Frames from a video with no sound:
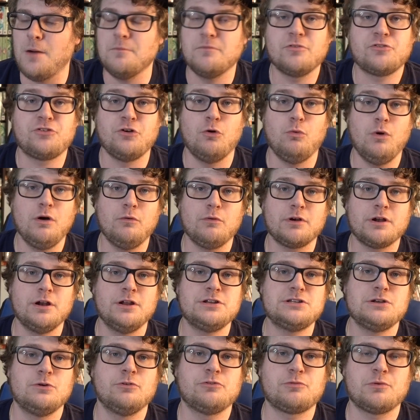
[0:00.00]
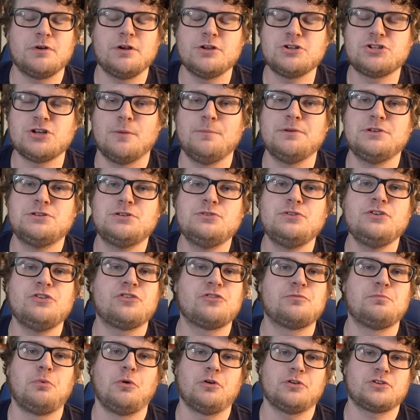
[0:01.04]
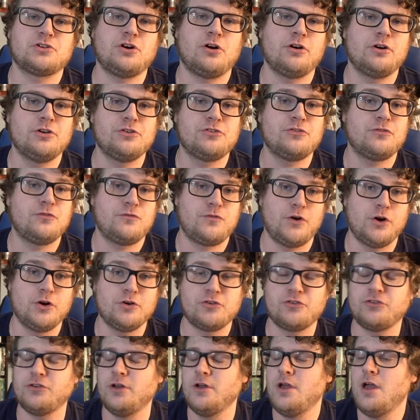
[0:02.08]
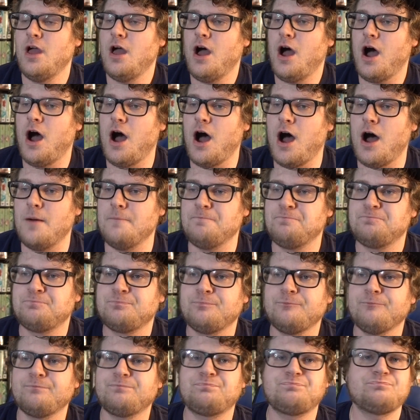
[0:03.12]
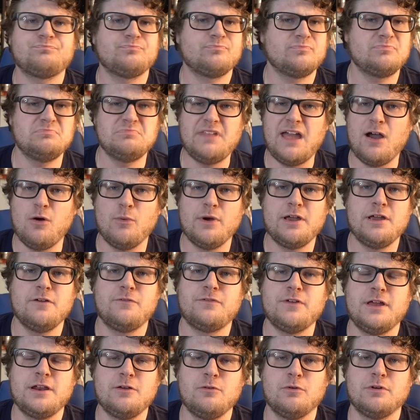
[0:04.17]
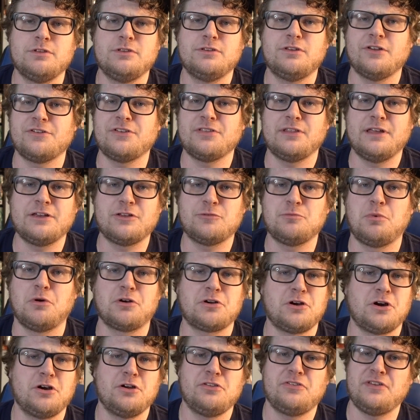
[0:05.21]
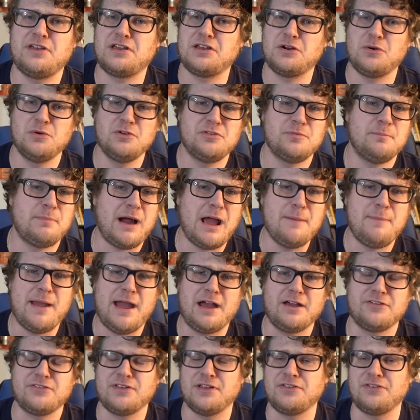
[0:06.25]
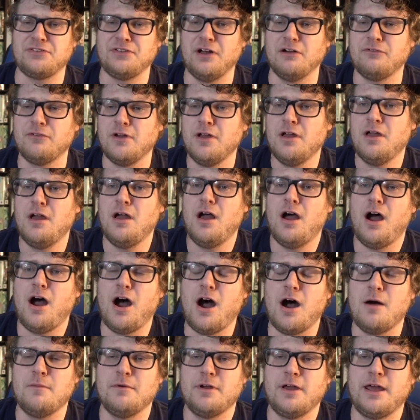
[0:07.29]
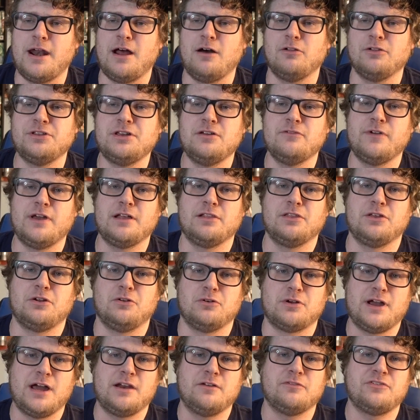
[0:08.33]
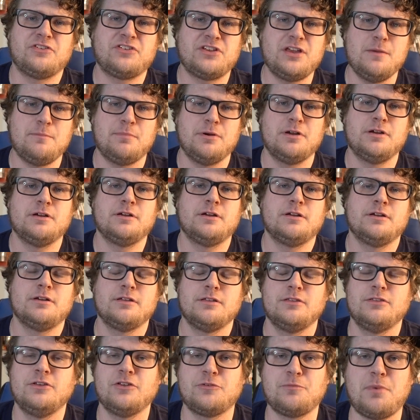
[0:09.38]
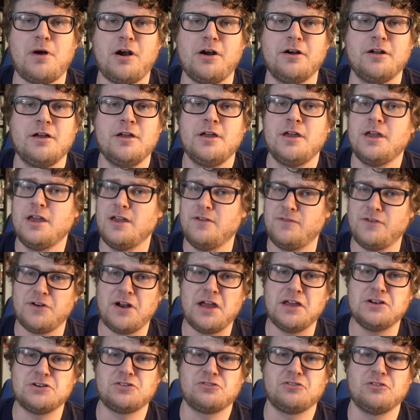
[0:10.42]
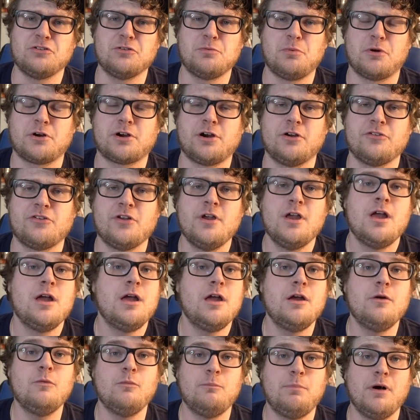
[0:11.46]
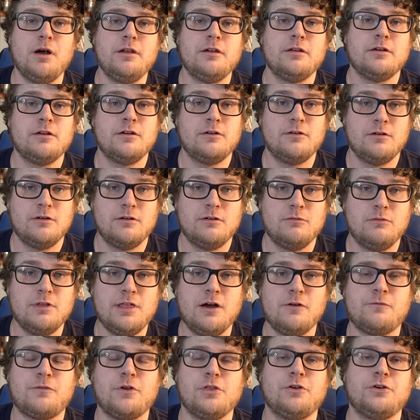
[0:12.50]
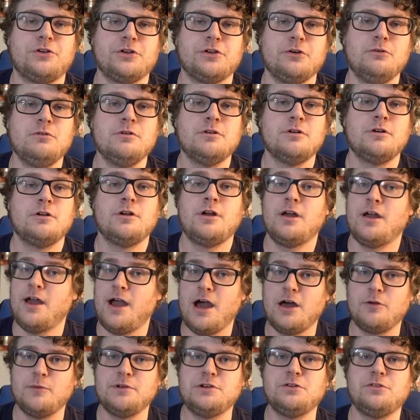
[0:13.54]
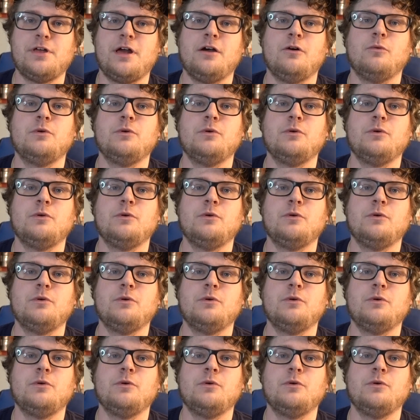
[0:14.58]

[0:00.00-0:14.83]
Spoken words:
So what we're going to do is we're going to jump into these sport cards first. That way, if anyone doesn't like sport cards, they can always bypass that stuff. And I'll leave a little kind of skip this part if you're not interested in sport cards. But without further ado, how do we do that?